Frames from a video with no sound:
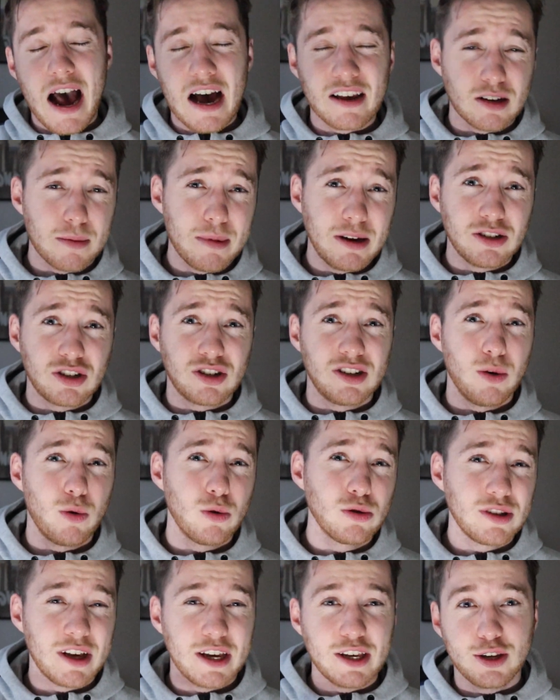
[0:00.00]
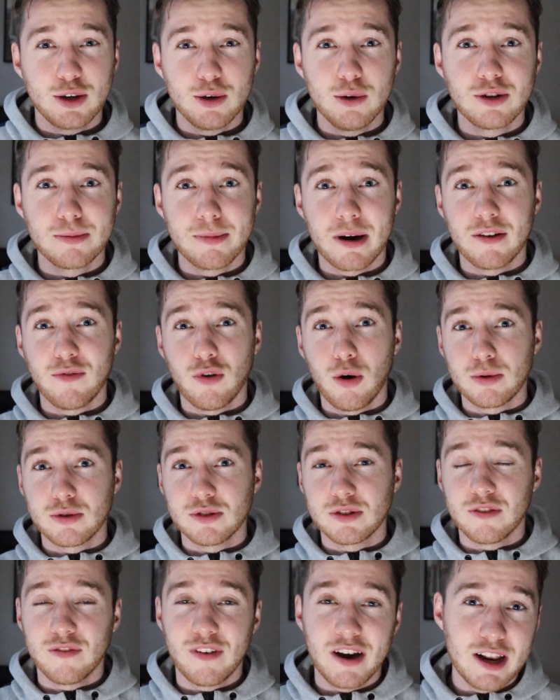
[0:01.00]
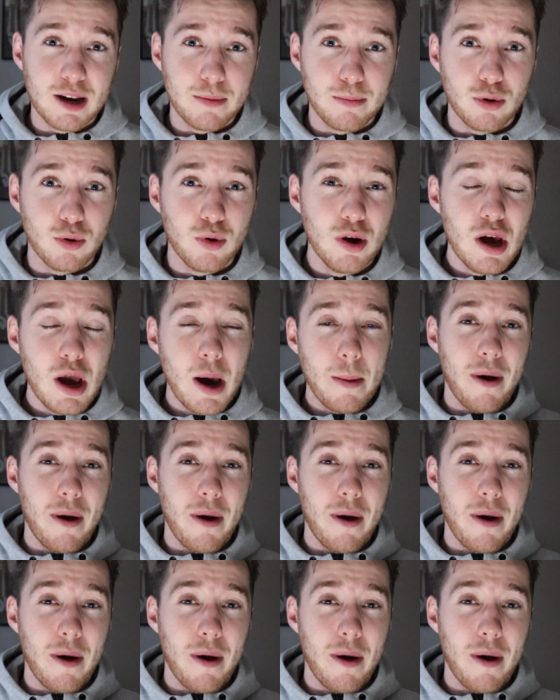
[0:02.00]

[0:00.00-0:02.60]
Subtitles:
As I mentioned, there wasn't a huge amount of options available,